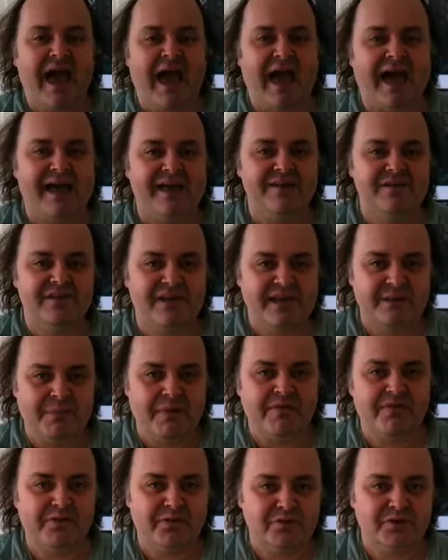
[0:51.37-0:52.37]
and in a
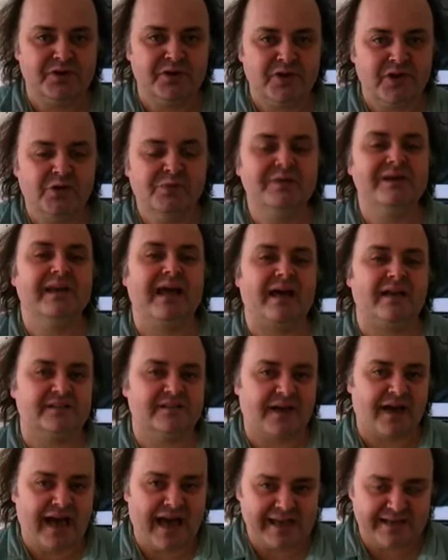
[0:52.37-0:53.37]
month or two we'll
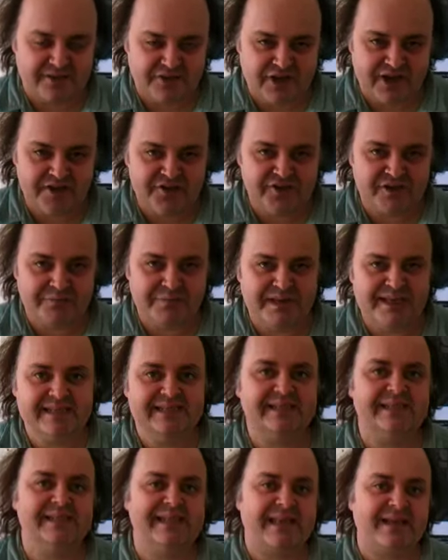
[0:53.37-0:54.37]
start changing
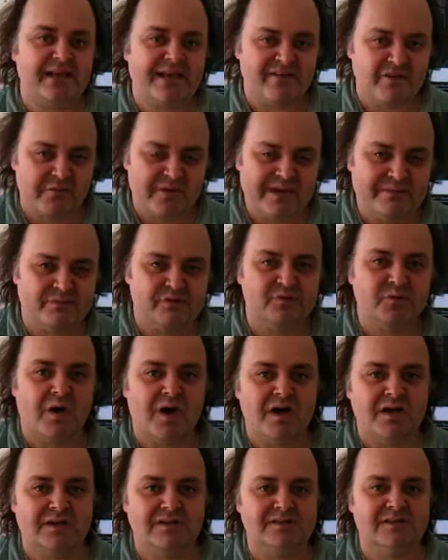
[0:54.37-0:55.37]
pieces, adding other people's
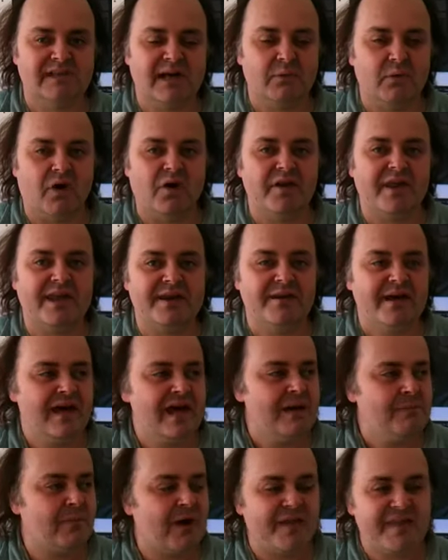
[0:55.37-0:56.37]
work and so on, and
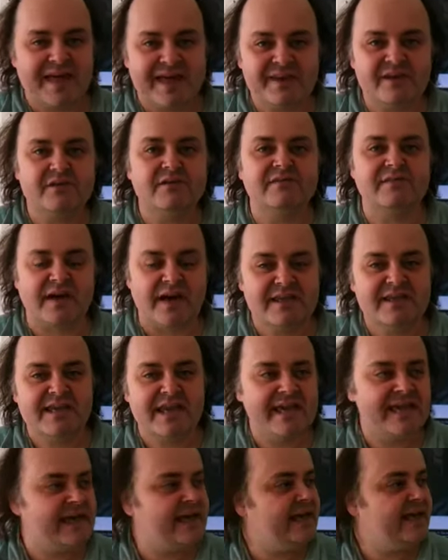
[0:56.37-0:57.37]
by the end of a
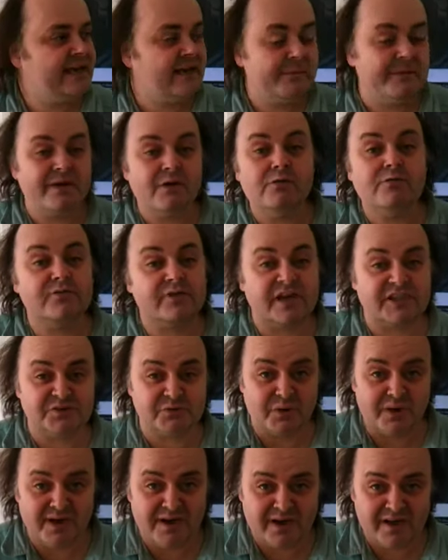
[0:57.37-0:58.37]
year it'll be all fresh
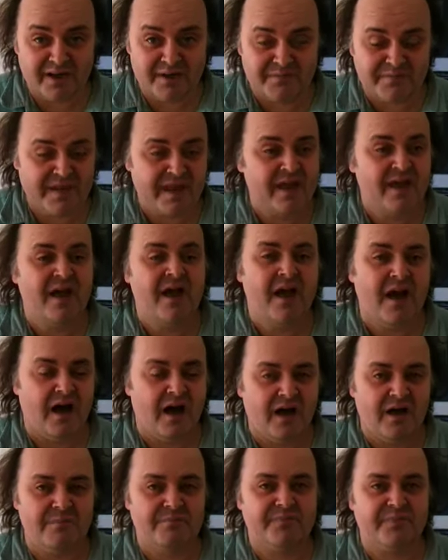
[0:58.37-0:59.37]
work.
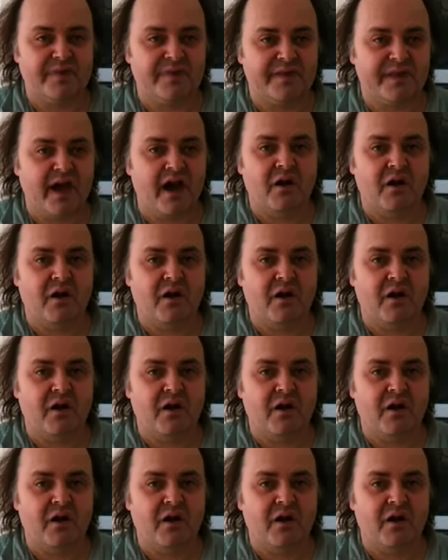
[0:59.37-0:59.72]
The